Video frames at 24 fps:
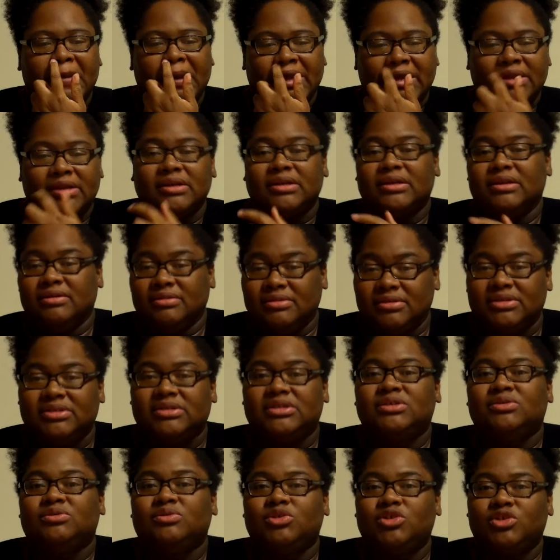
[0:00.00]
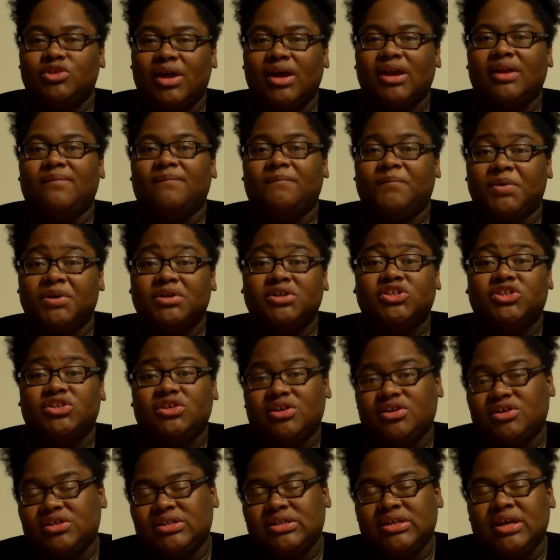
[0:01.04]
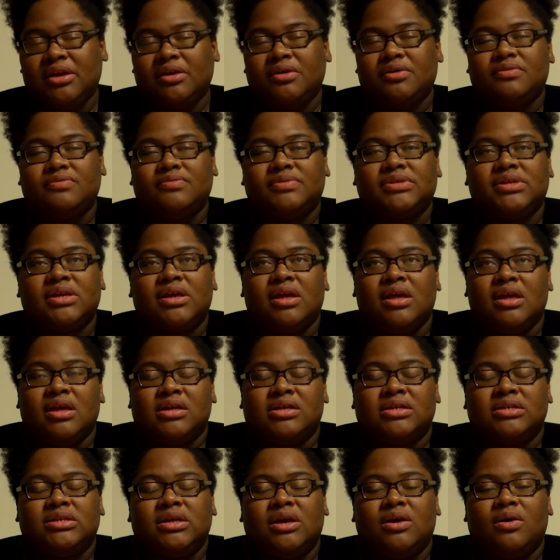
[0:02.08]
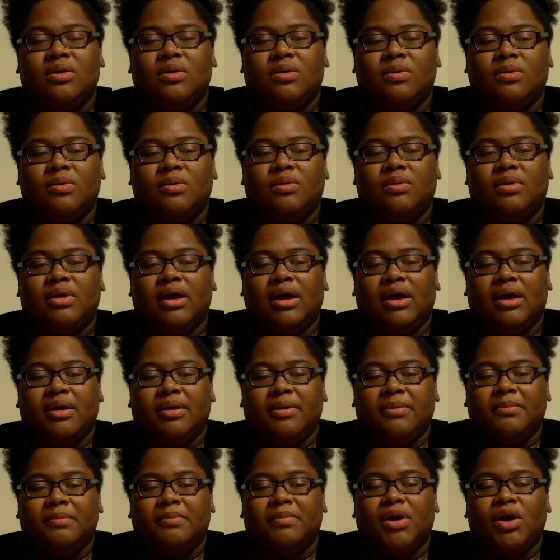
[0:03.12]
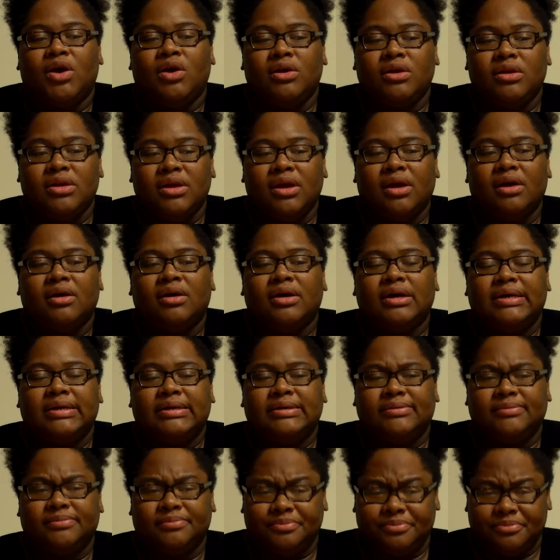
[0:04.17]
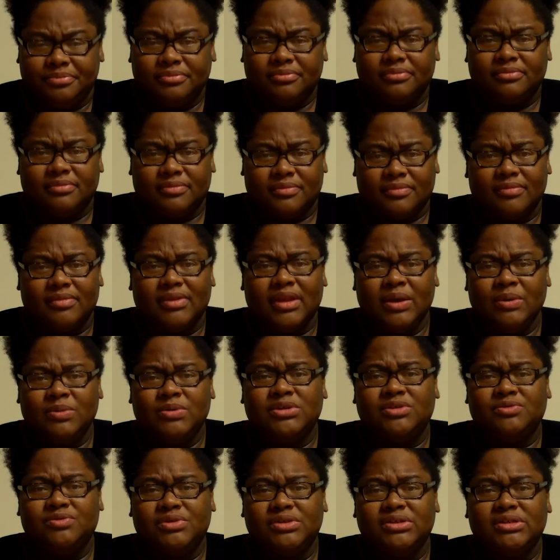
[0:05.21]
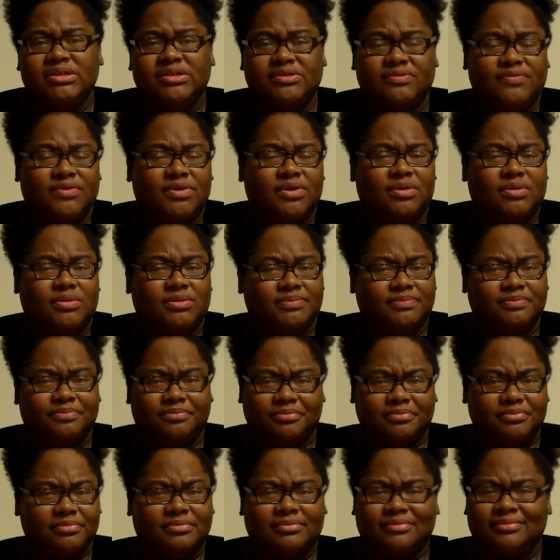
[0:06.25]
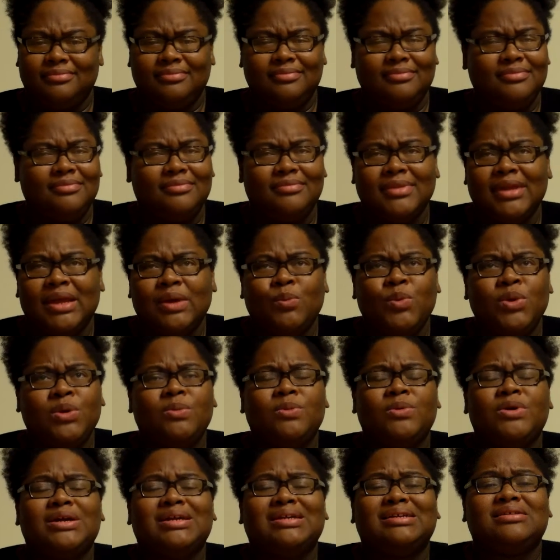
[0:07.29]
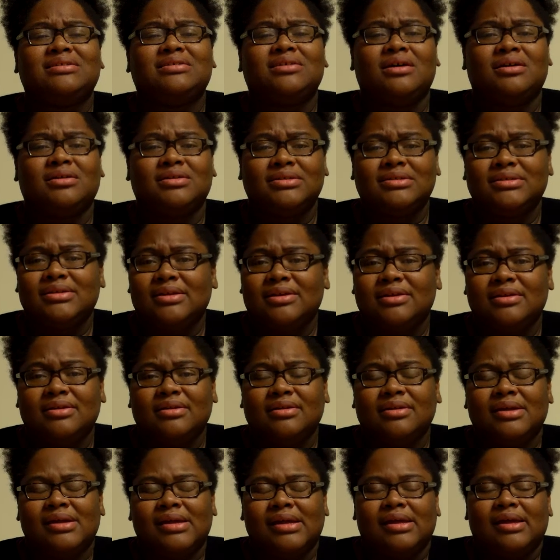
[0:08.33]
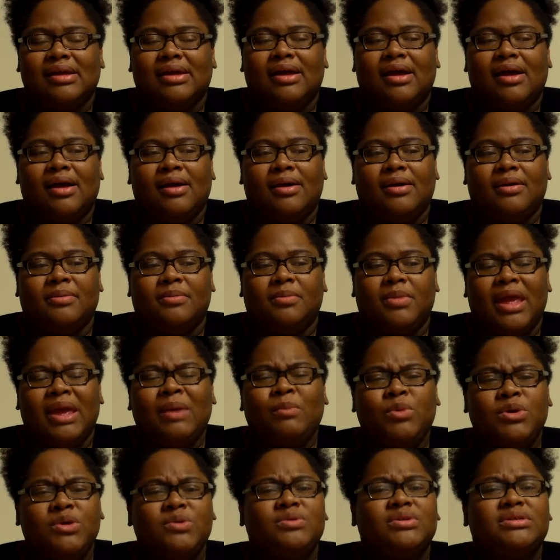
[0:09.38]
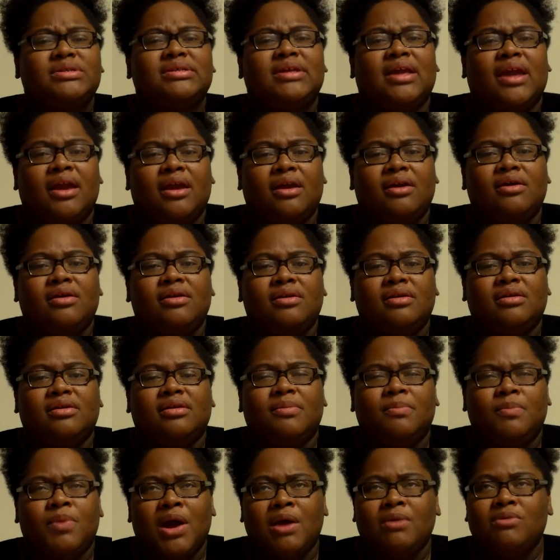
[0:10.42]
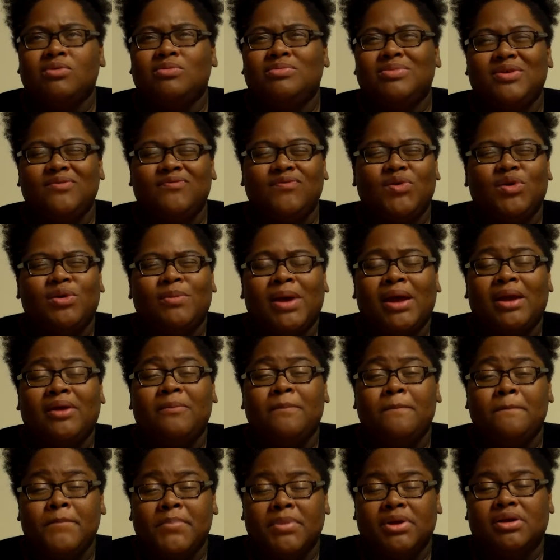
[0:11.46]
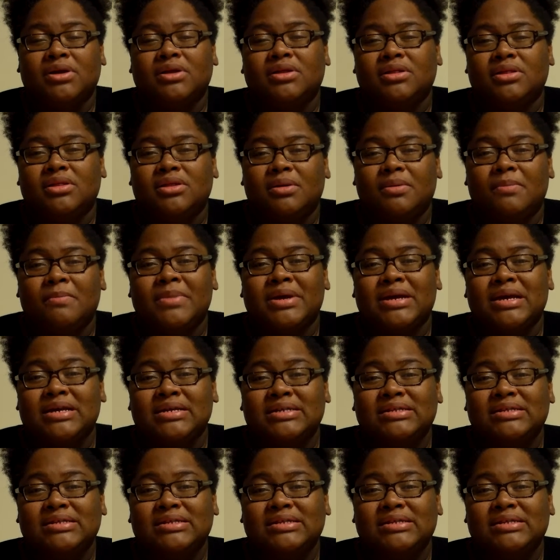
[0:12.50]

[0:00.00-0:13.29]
and still trying to function ourselves. So early on, it was really difficult. We were exhausted, and we were scared. Probably for about a month, my